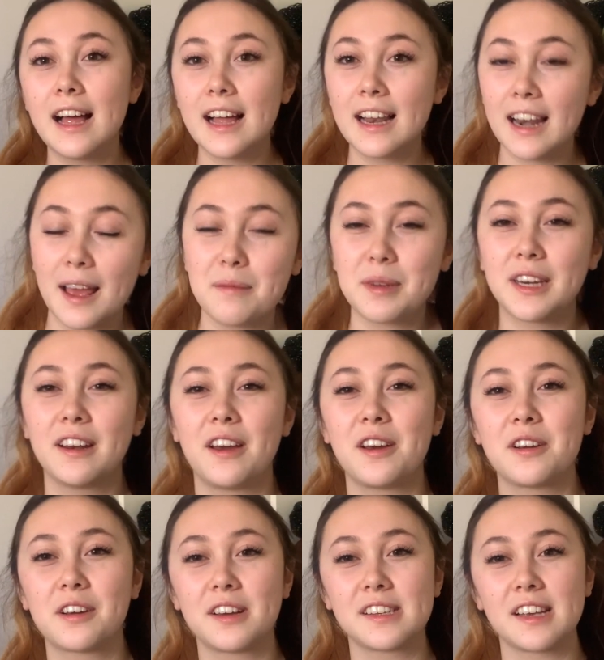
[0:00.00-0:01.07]
let me know,
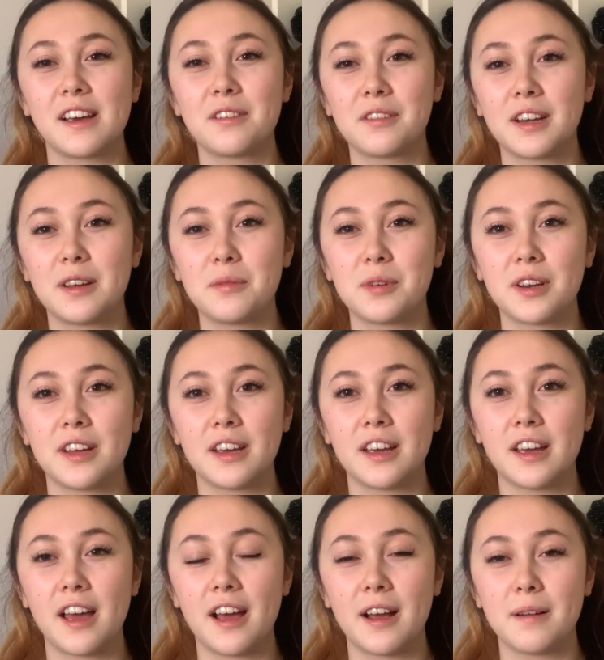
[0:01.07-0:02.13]
because I really want
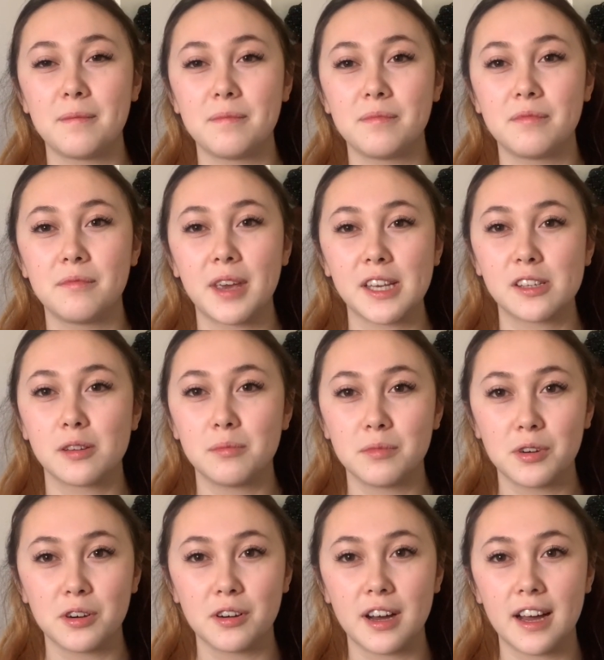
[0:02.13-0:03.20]
to make some
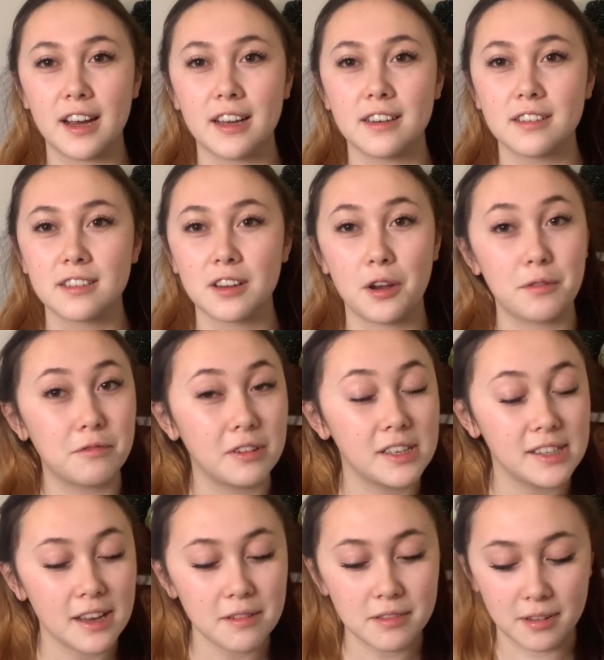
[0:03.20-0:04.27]
more and hopefully
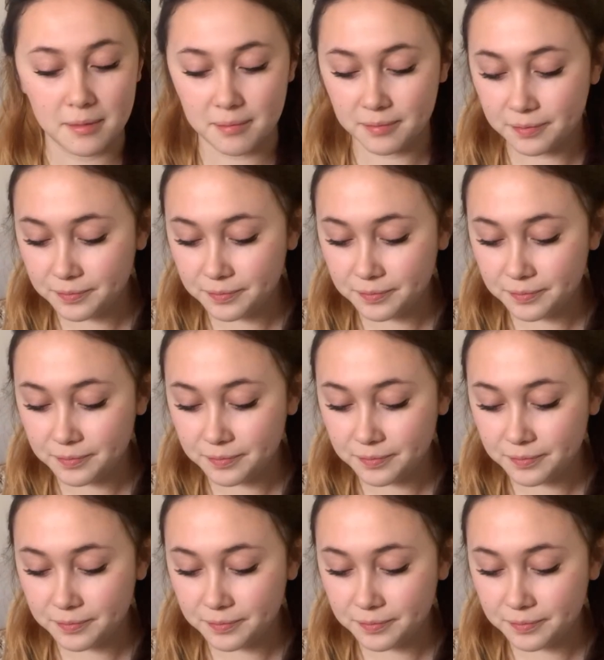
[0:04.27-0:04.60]
sell them.